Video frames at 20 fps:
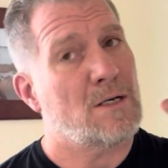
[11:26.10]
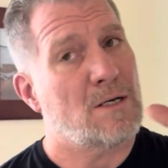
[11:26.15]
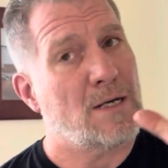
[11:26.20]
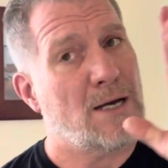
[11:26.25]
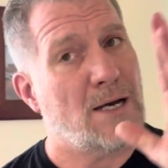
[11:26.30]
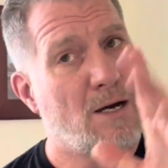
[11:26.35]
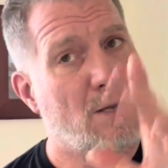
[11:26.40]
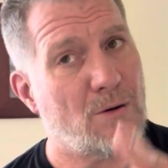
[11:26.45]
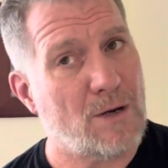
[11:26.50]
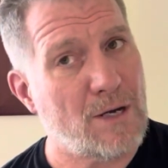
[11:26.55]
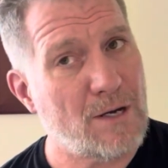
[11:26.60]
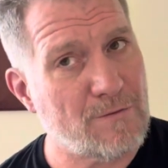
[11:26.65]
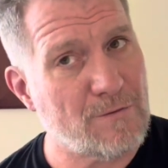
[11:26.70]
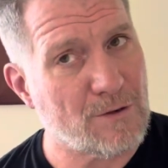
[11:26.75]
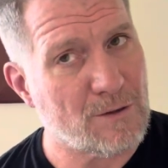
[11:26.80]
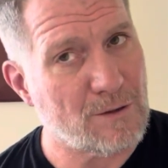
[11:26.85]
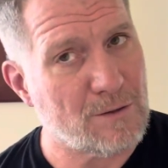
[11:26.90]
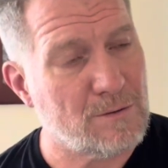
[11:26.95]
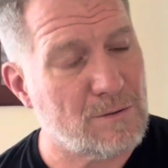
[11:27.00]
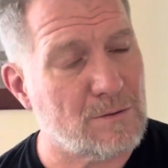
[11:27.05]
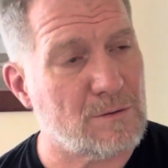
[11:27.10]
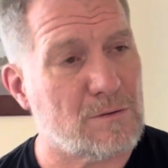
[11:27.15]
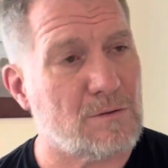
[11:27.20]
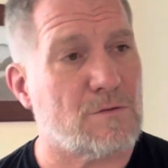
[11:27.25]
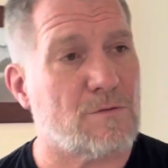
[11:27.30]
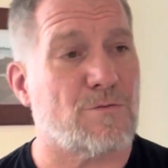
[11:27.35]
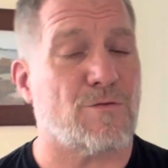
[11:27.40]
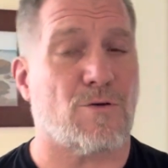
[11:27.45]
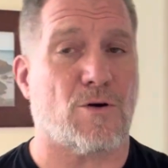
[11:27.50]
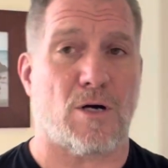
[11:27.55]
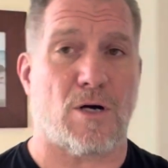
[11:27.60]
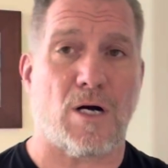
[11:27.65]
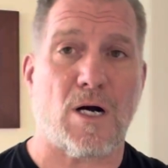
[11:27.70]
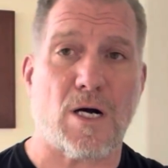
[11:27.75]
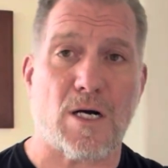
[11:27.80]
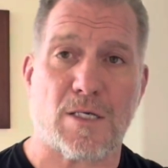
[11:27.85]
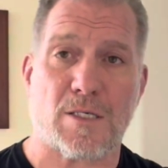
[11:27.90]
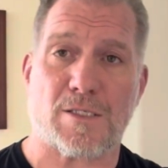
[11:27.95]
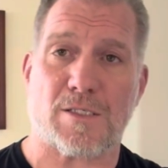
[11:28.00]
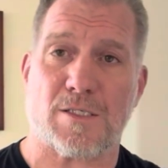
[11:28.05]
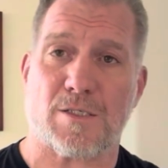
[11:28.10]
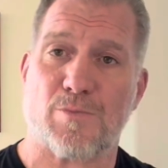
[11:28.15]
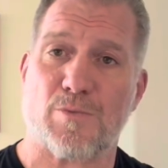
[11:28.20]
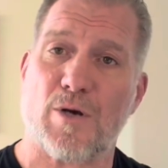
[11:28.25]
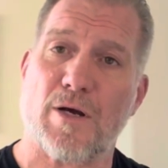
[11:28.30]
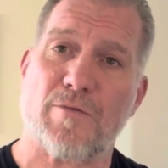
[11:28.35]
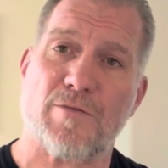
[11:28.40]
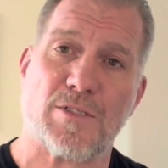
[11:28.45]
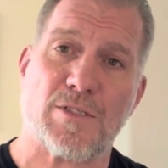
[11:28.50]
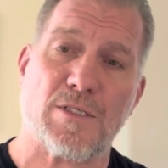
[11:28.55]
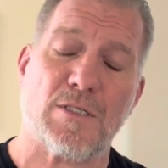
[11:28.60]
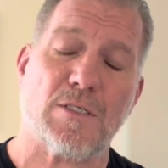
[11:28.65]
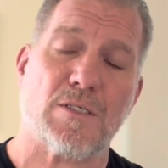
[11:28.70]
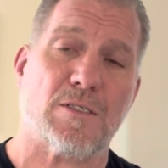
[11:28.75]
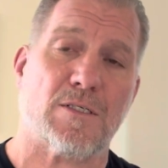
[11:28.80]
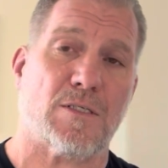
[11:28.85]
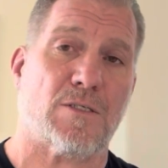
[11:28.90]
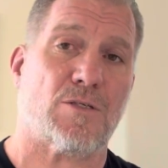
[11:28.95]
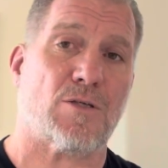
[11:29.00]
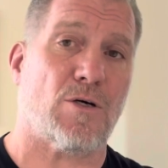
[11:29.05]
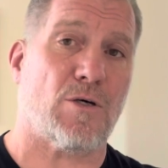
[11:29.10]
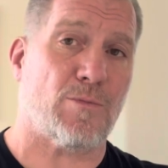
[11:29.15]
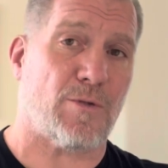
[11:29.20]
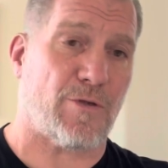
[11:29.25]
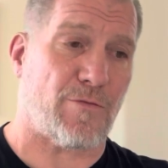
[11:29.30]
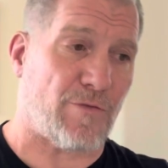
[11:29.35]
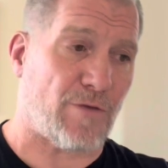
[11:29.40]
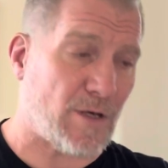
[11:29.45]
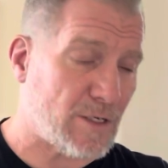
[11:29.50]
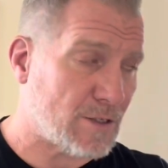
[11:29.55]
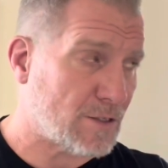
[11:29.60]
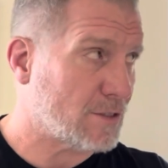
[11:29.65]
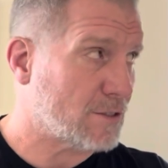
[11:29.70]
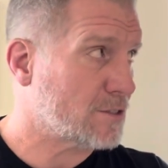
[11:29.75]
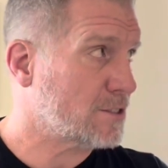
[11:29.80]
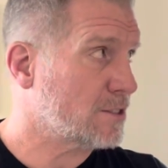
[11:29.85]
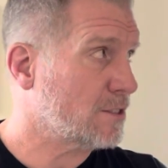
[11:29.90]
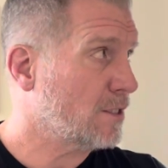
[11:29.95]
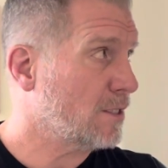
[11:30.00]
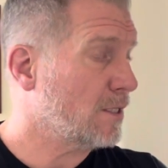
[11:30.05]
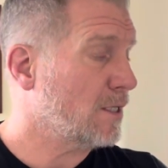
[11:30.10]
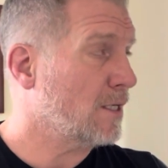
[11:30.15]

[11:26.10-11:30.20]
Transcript: however, for us as private citizens, home defenders,